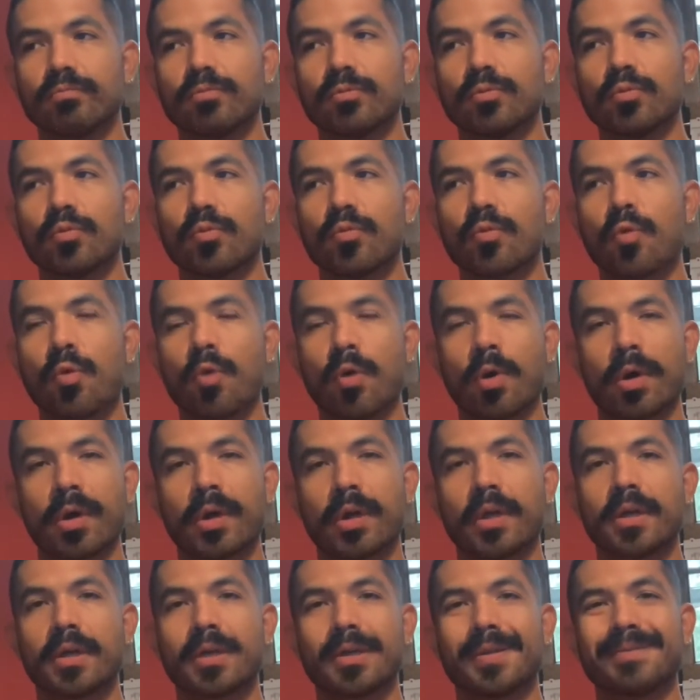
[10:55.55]

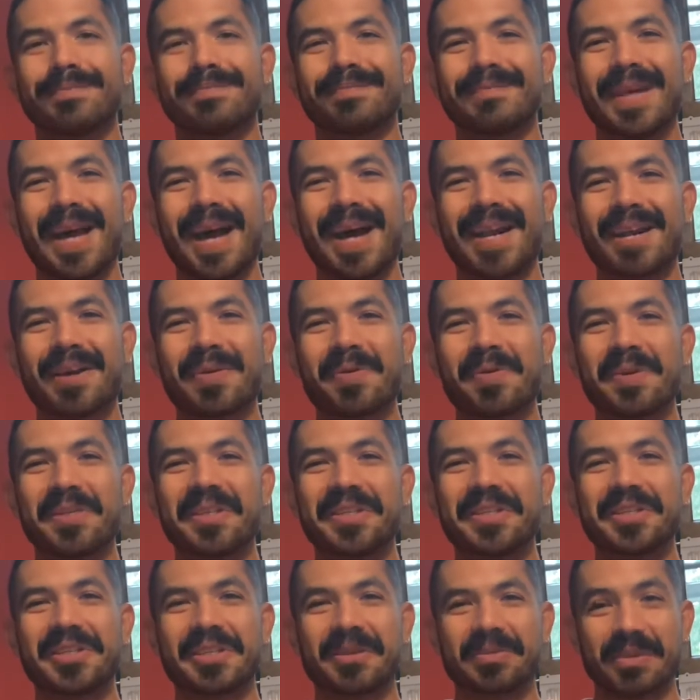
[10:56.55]
work adequate
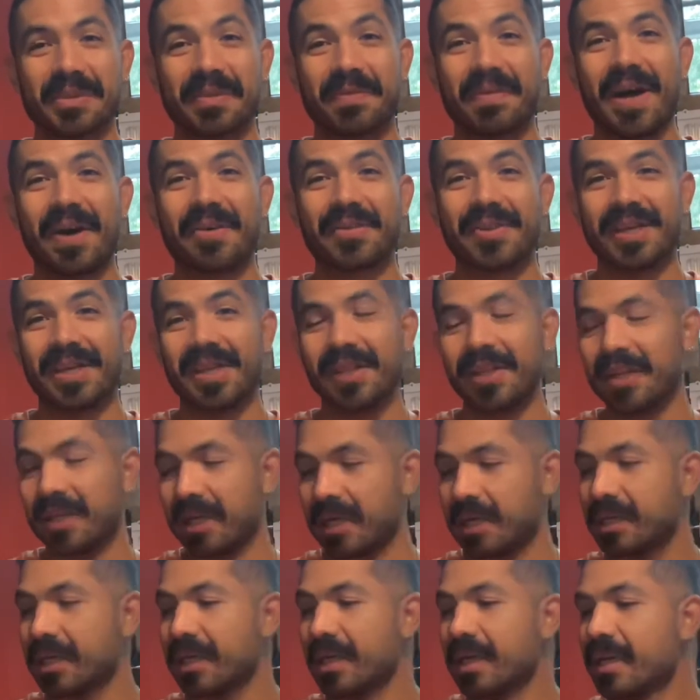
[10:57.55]
in terms of how they
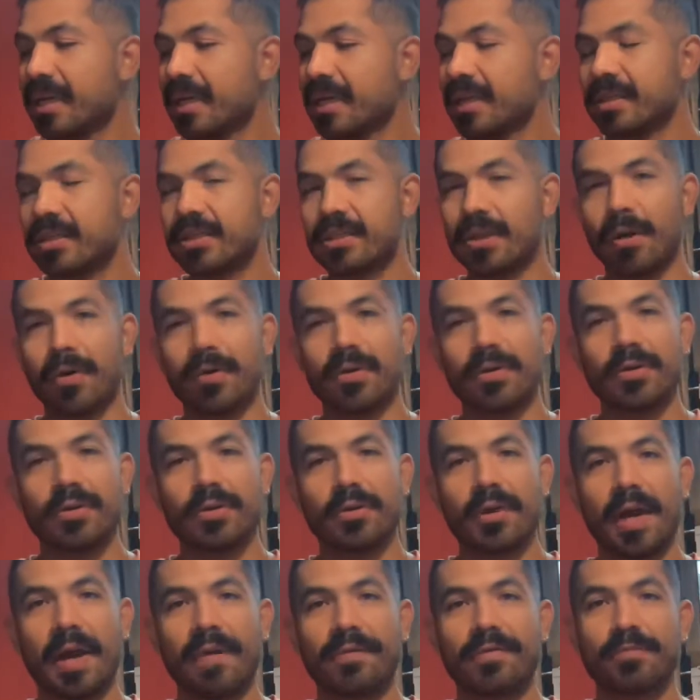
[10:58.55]
look. So
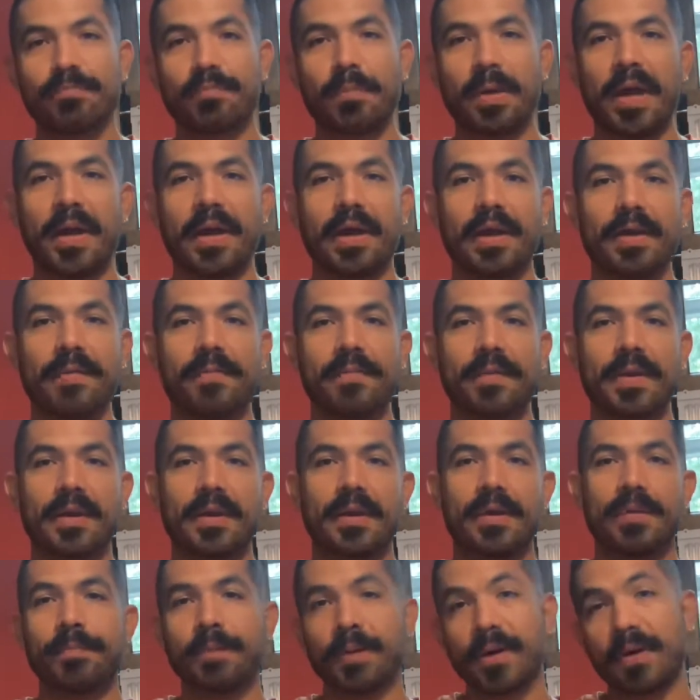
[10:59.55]
you have to pack
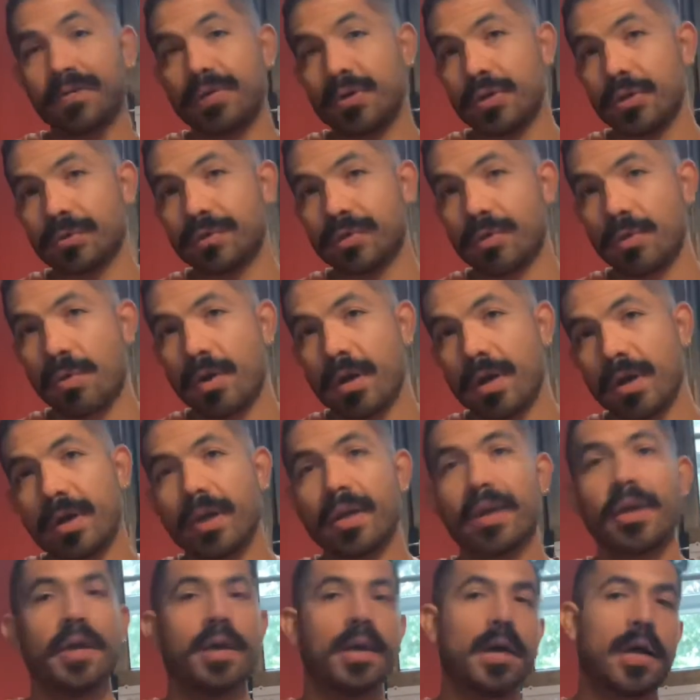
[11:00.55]
a pair of shoes for
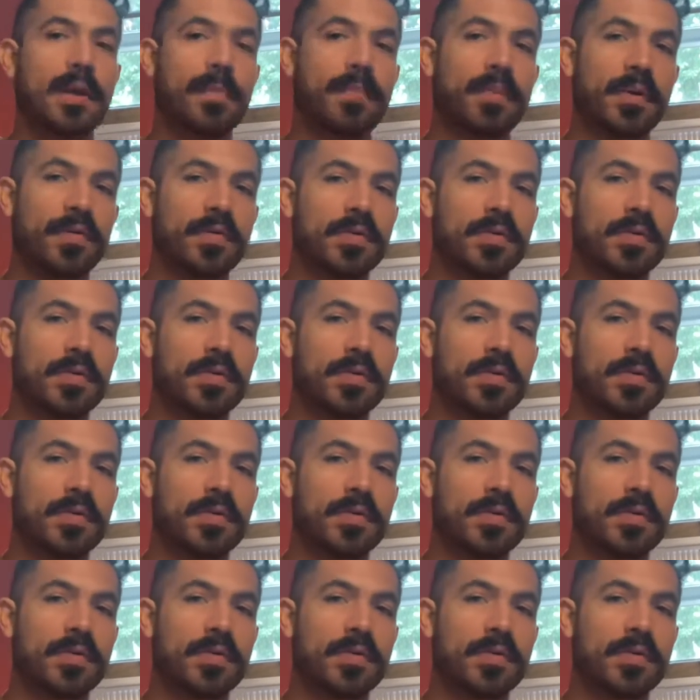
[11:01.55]
work and a pair of